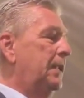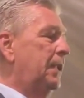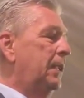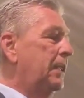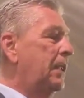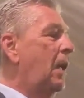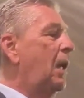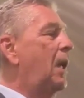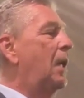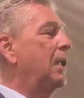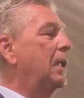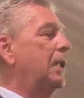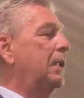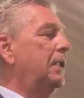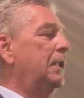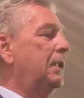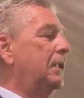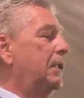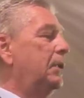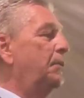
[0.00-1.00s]

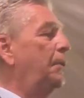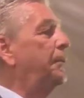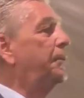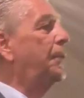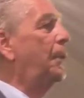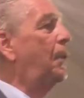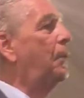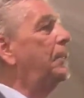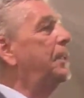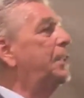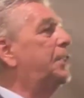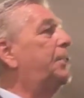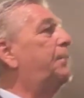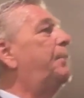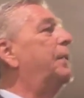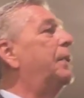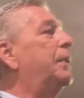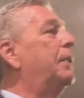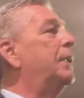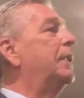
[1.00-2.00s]
Along with the Holy
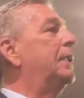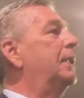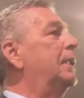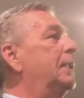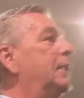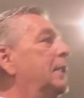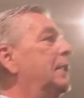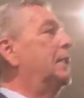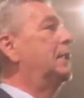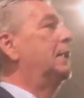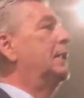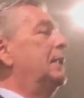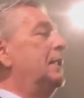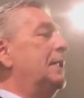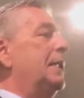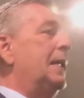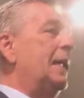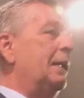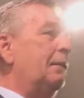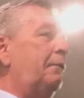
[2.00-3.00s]
Spirit
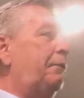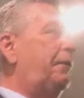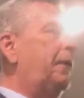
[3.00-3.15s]
and